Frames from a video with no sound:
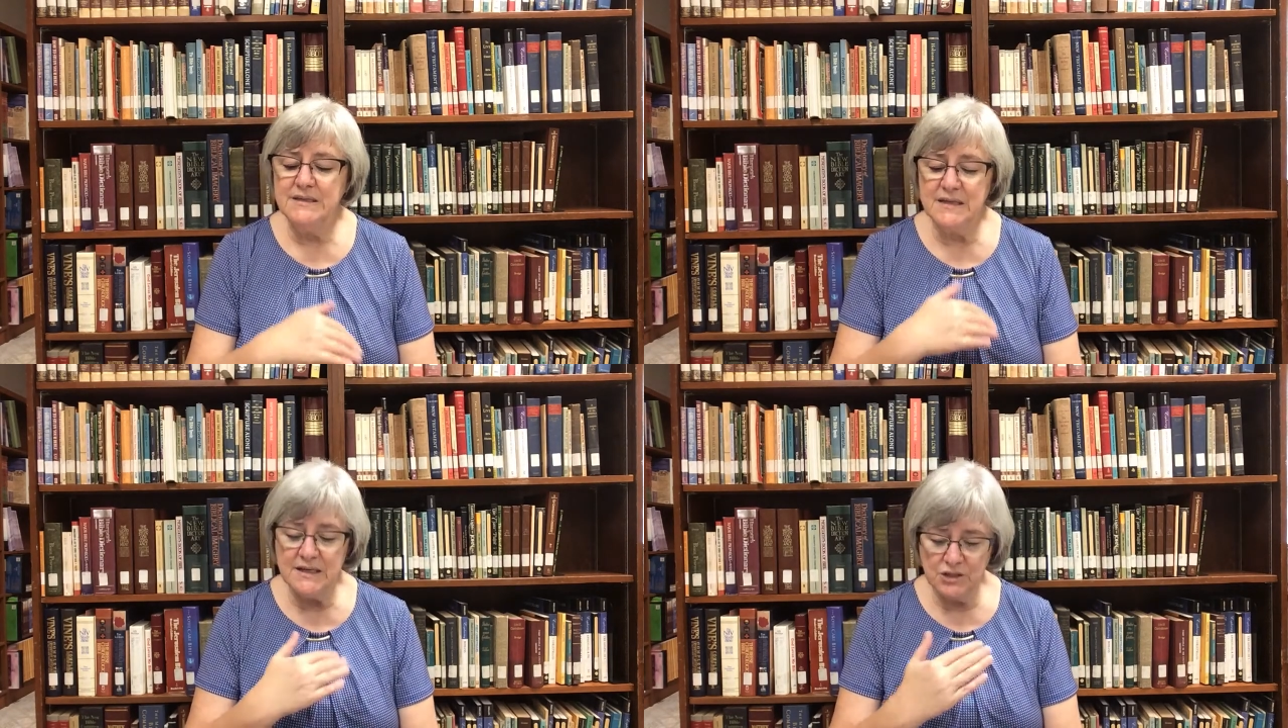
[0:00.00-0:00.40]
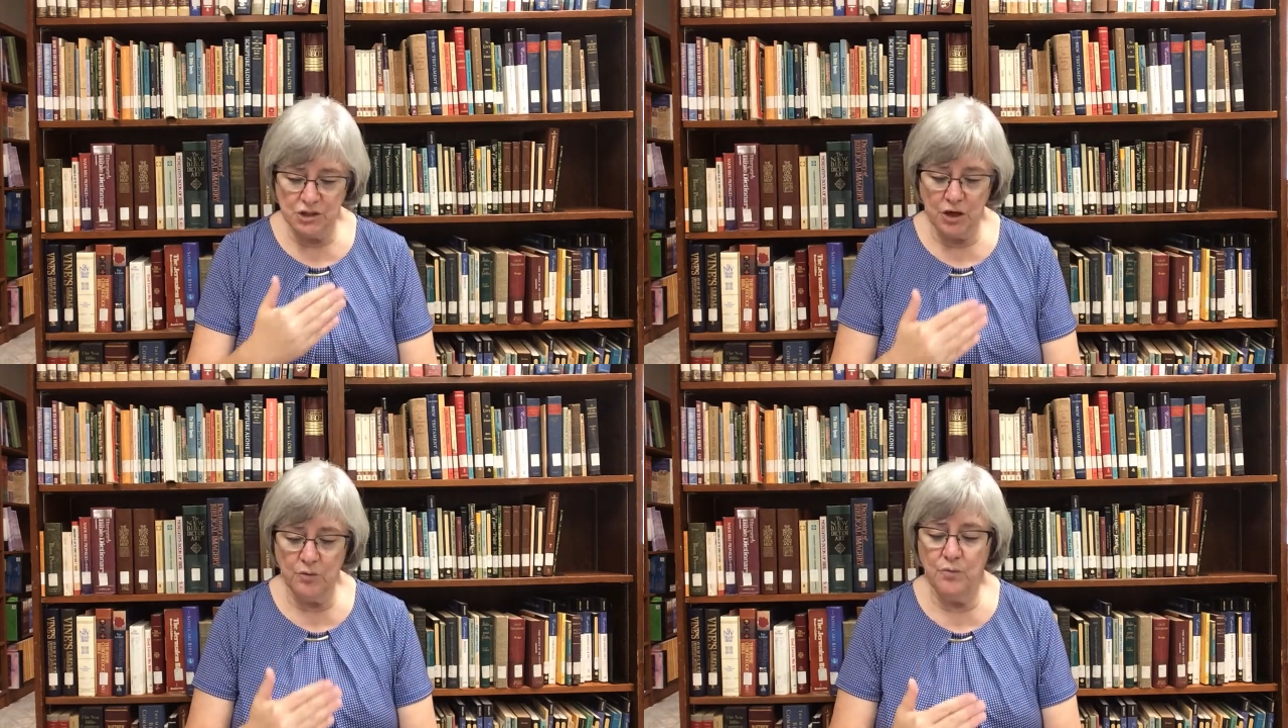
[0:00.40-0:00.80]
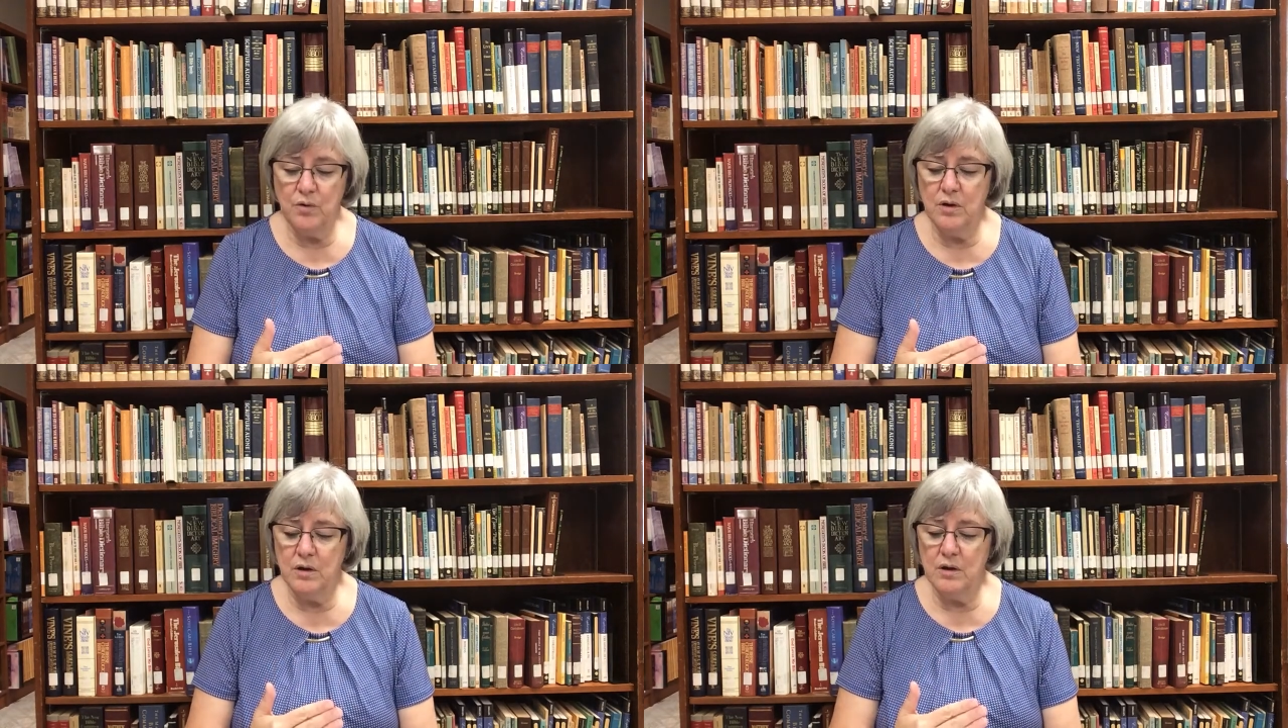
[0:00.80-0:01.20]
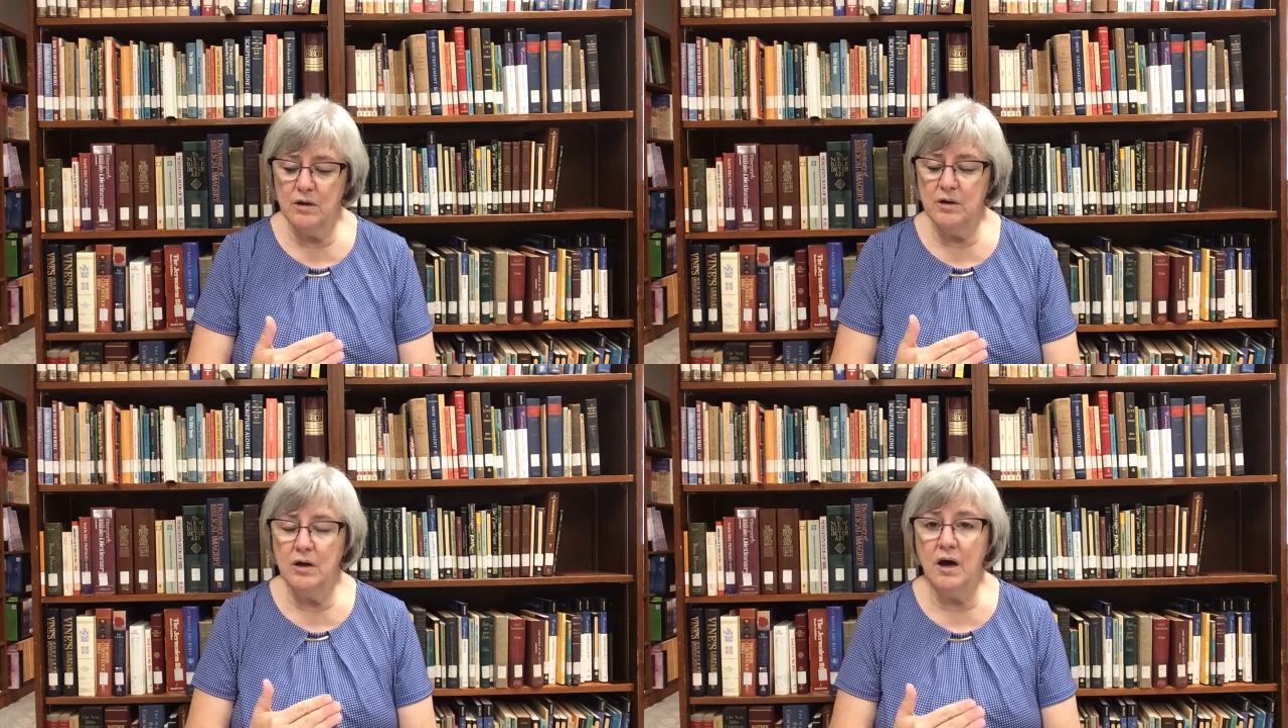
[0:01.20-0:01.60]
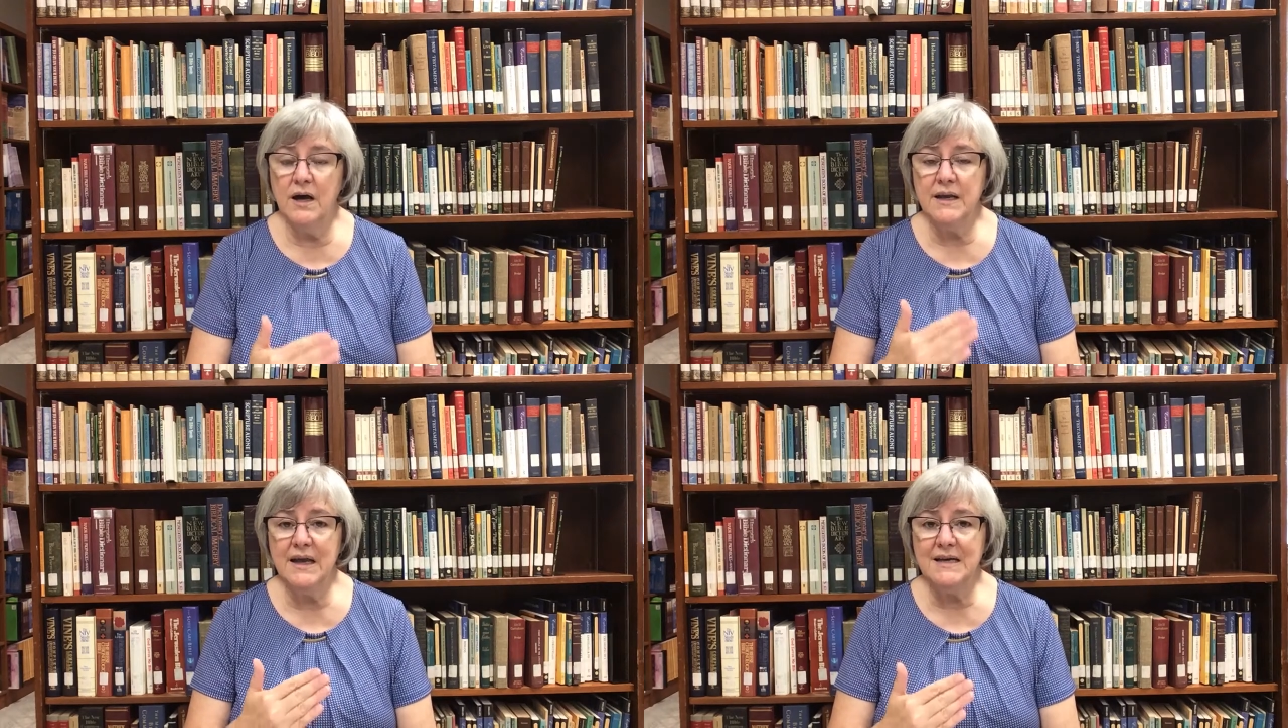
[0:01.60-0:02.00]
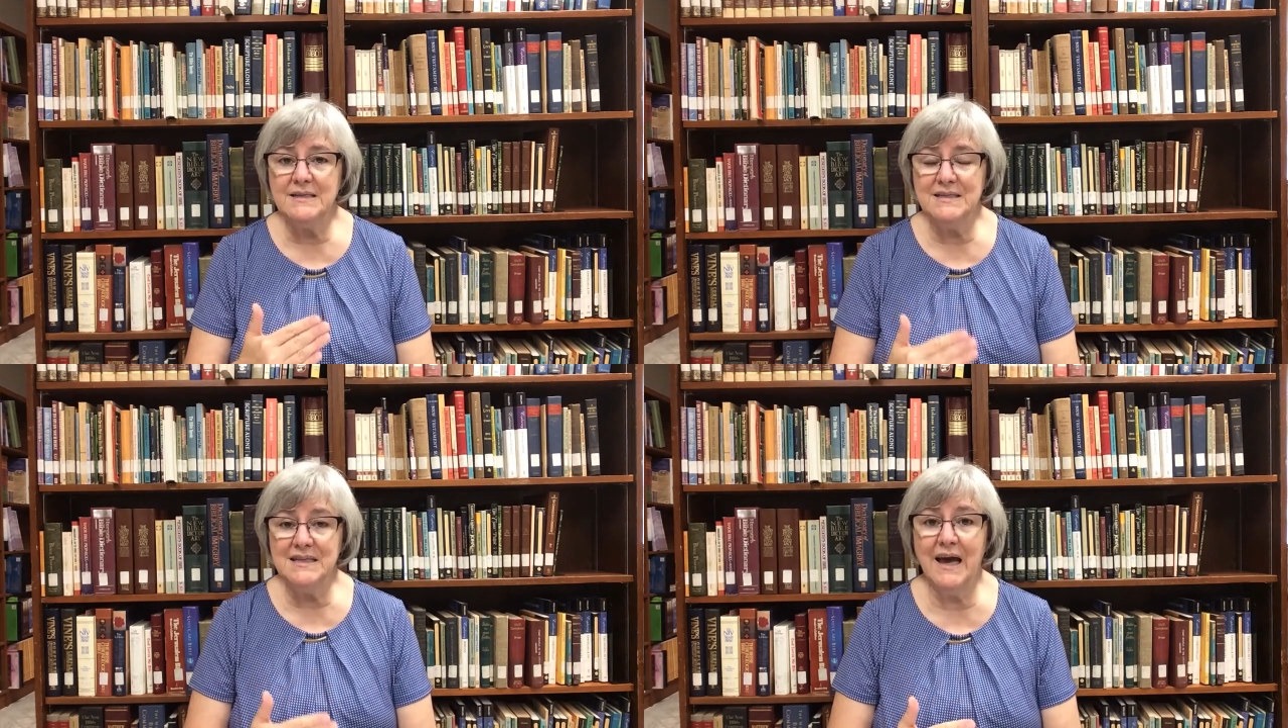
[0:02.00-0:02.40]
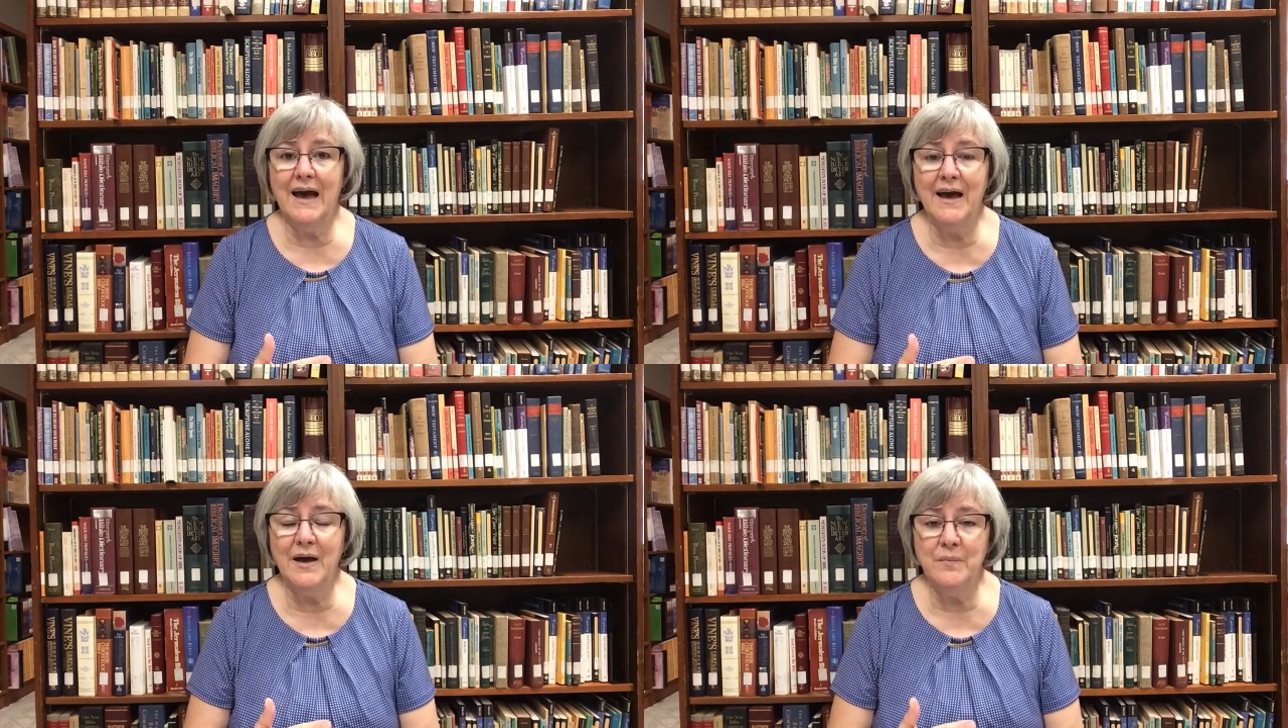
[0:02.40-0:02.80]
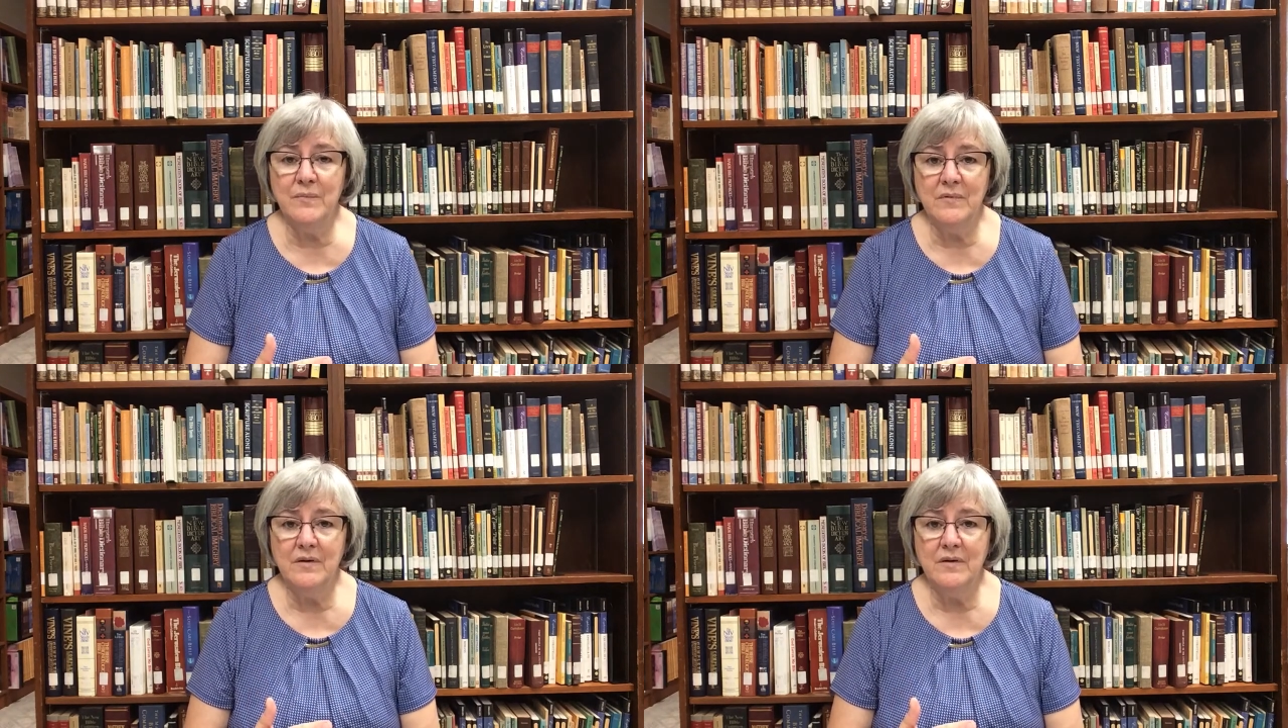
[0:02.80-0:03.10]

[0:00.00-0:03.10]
says, God has a time